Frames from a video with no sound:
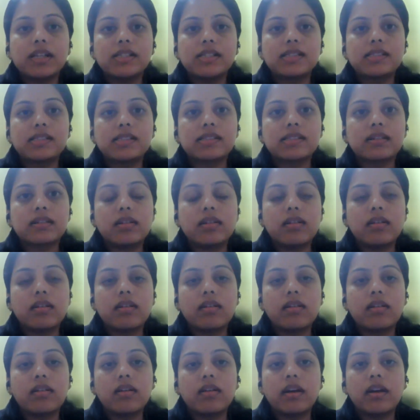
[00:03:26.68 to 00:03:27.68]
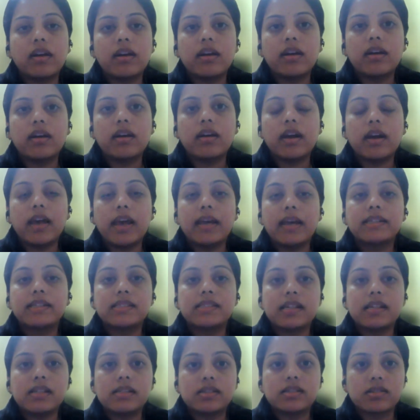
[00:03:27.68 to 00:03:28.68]
is
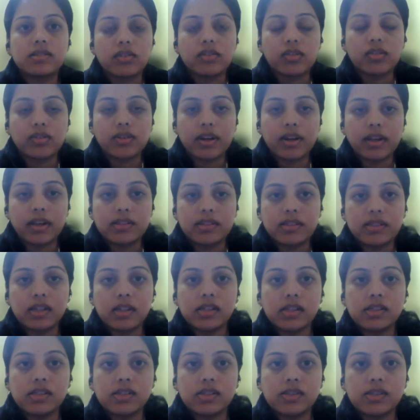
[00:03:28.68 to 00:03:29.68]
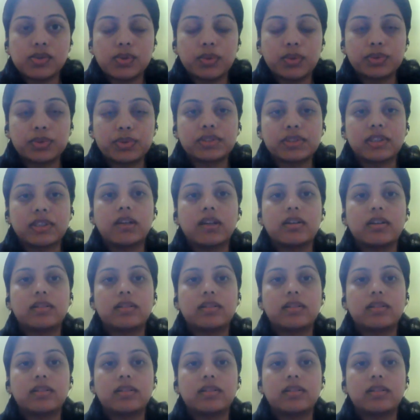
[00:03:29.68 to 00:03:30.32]
Excel, sir. Excel is a source.